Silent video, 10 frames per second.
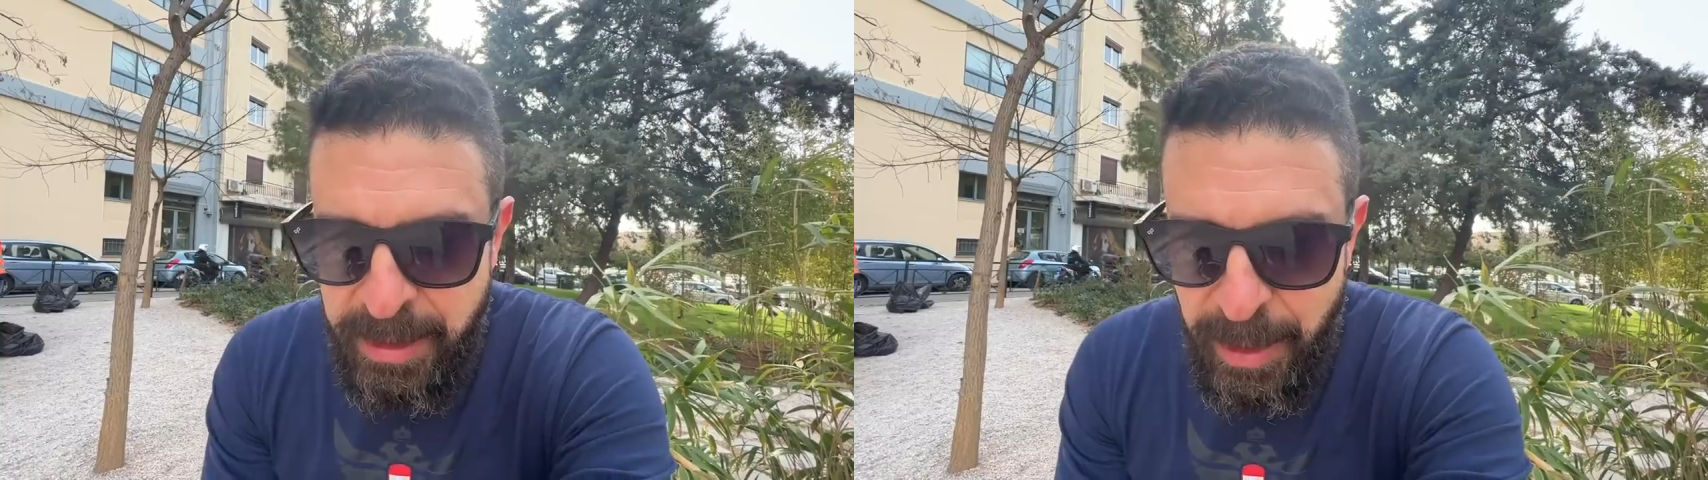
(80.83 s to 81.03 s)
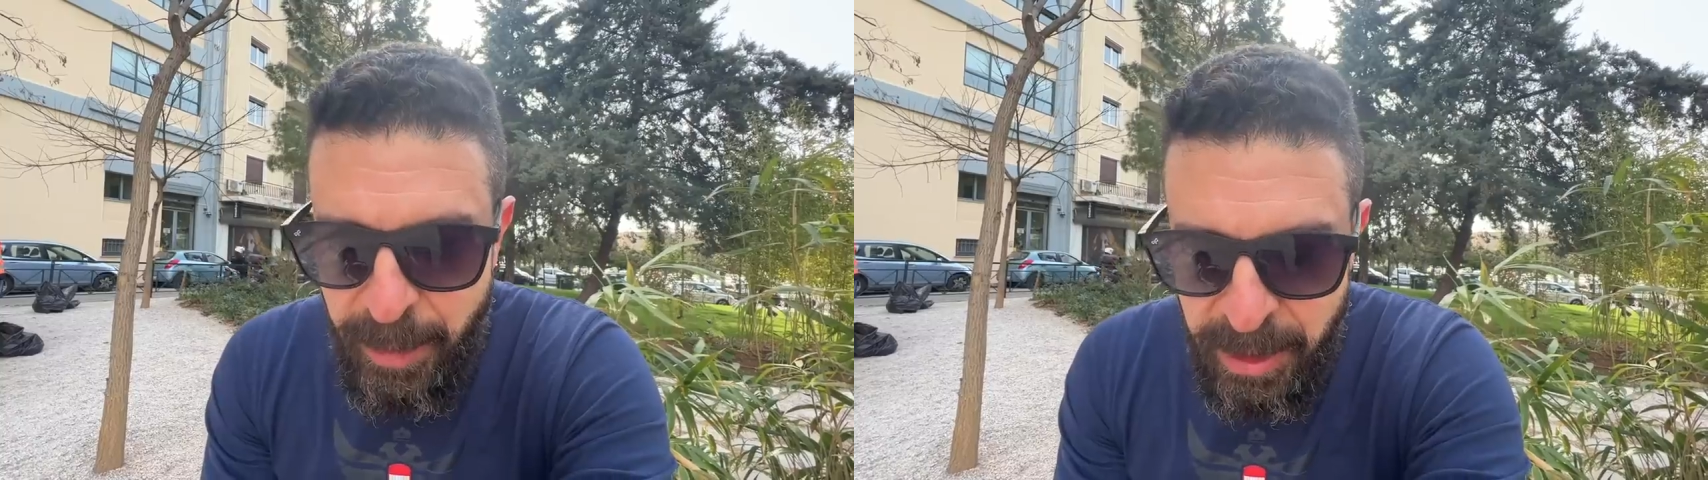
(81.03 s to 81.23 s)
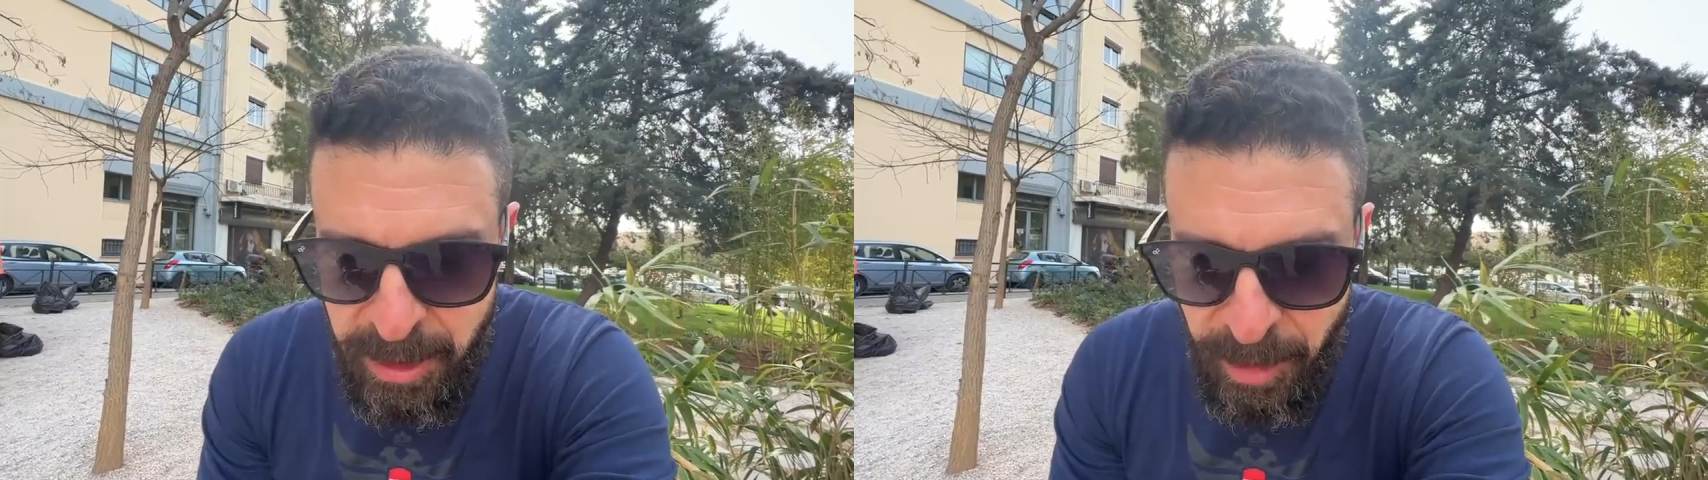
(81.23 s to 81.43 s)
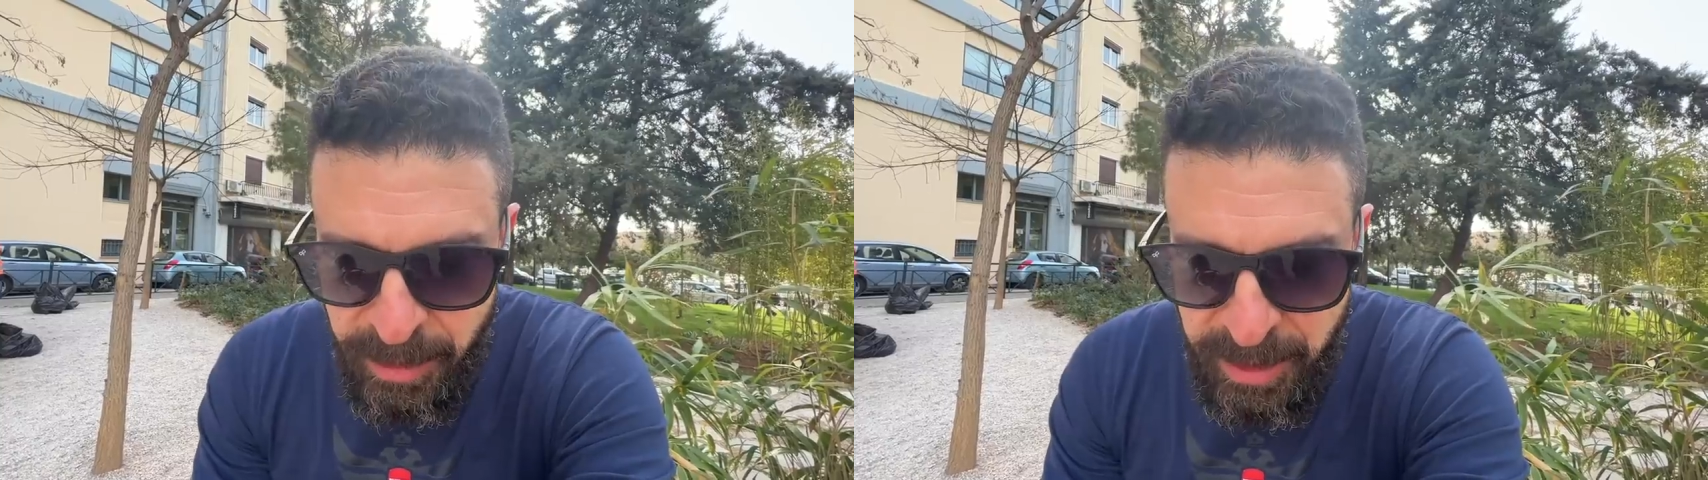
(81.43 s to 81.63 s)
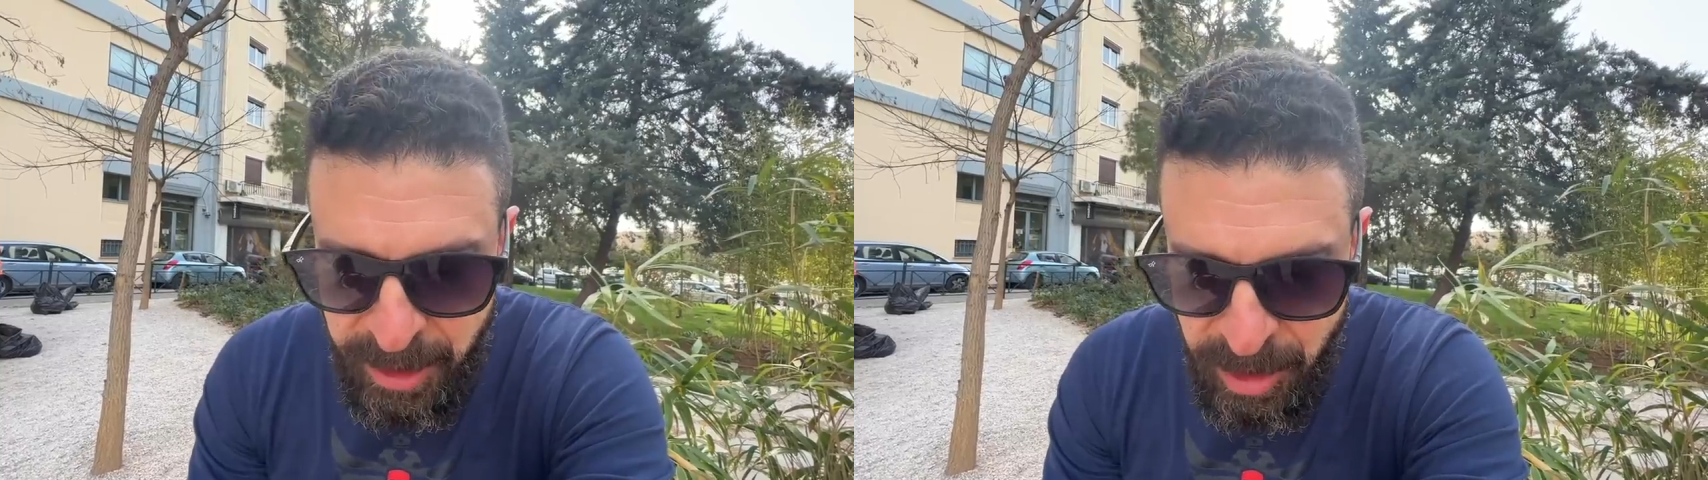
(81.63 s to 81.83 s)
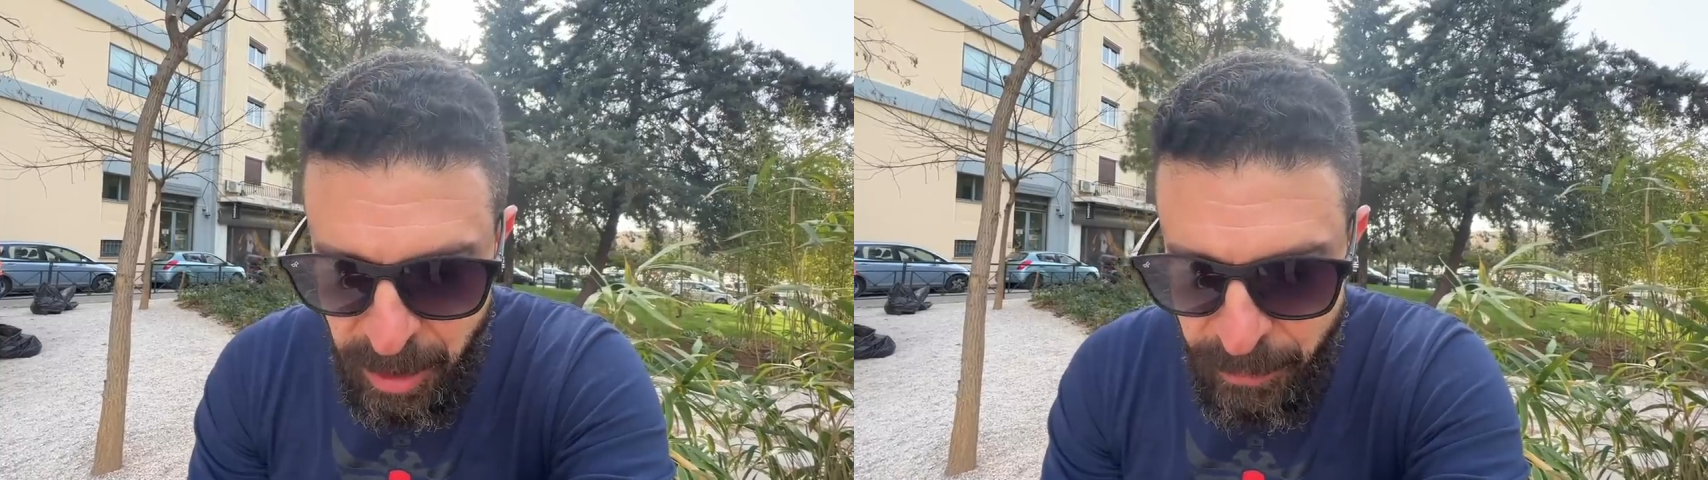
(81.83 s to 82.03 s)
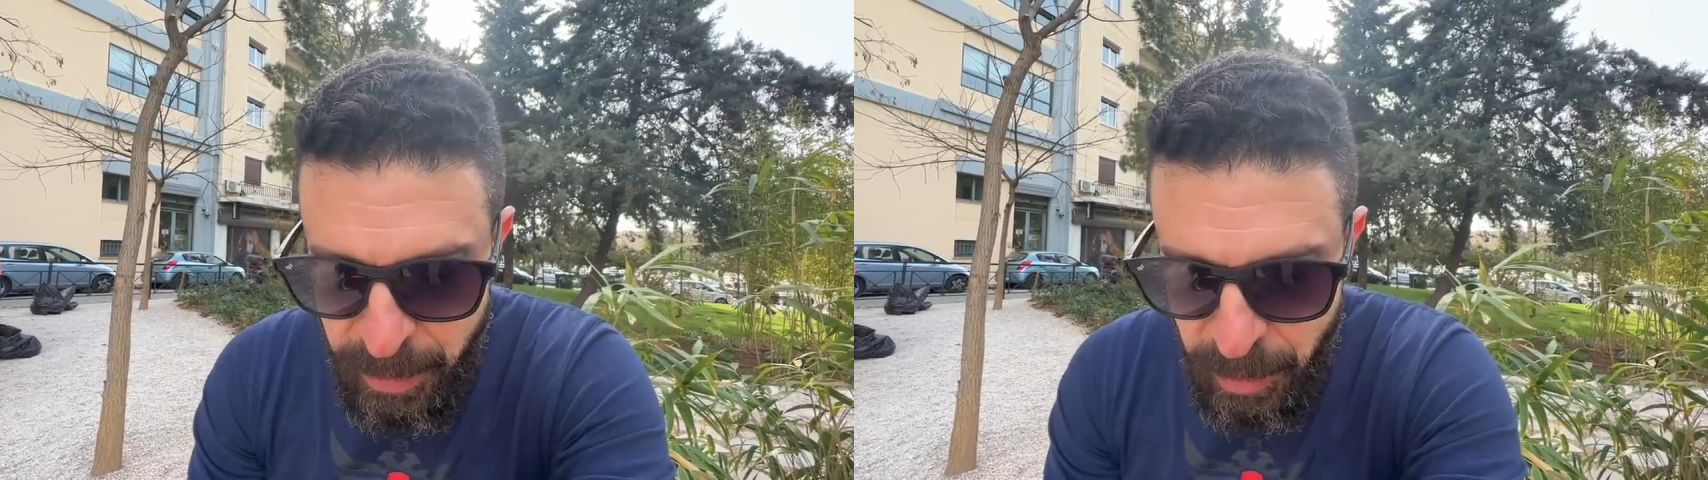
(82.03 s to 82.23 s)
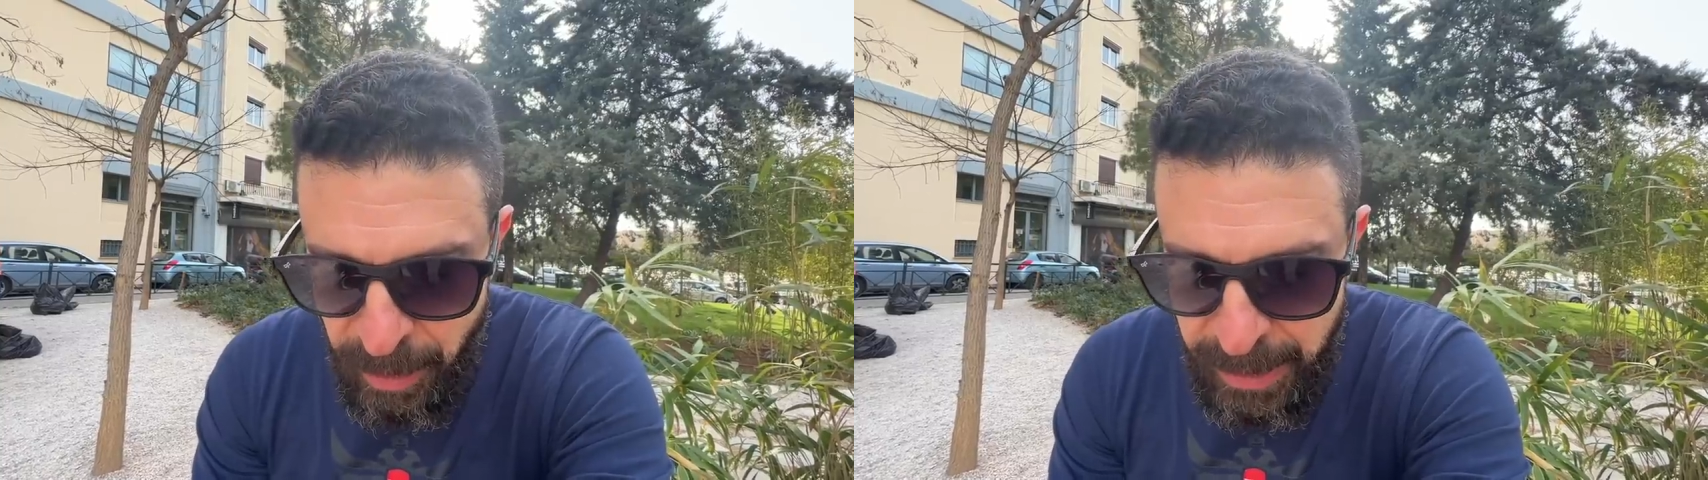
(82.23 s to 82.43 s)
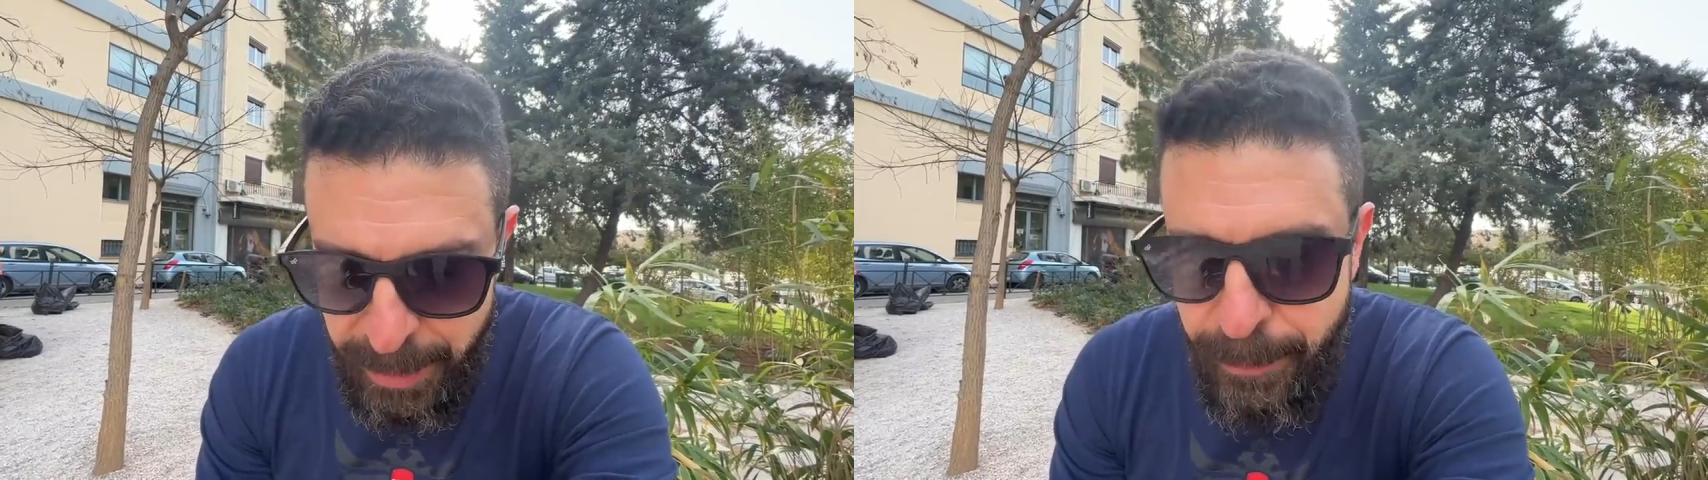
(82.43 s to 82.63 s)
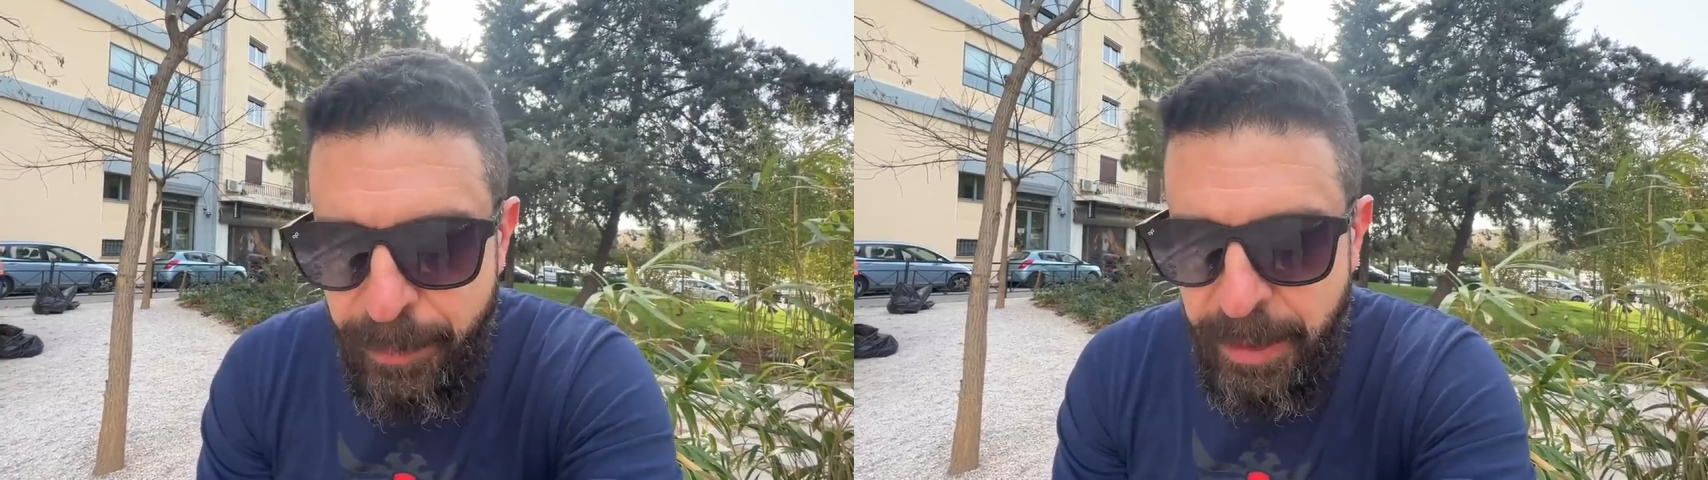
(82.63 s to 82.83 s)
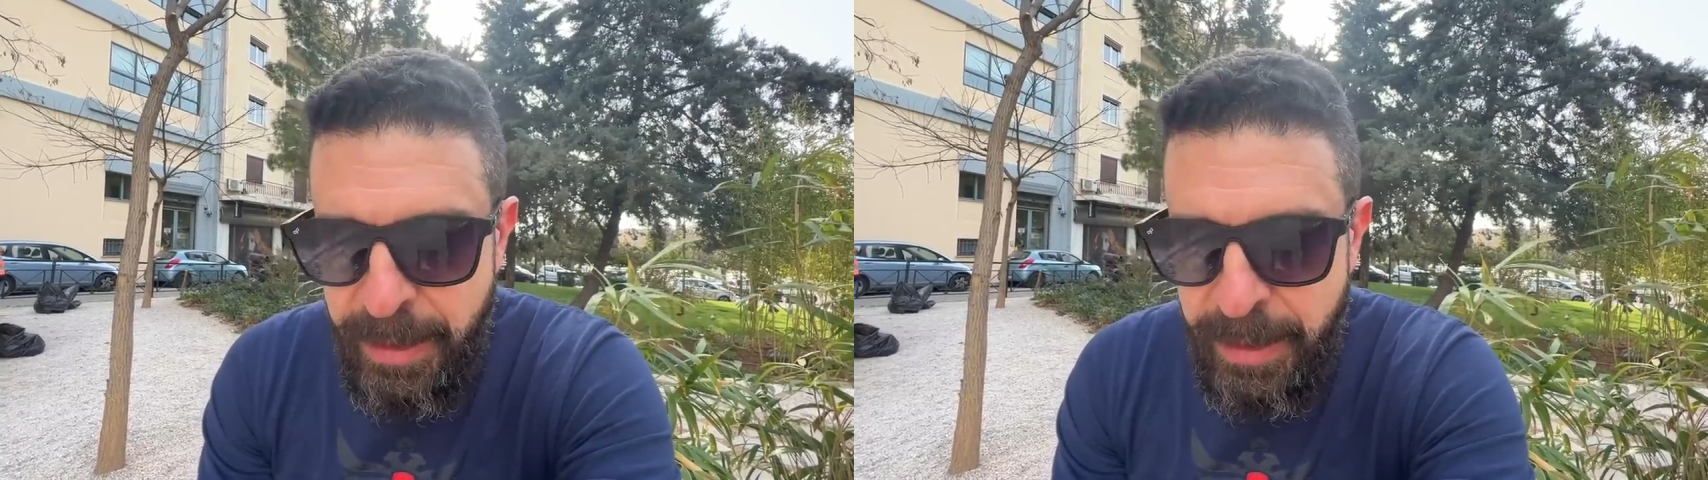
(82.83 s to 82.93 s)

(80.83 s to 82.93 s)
demilitarization of Ukraine,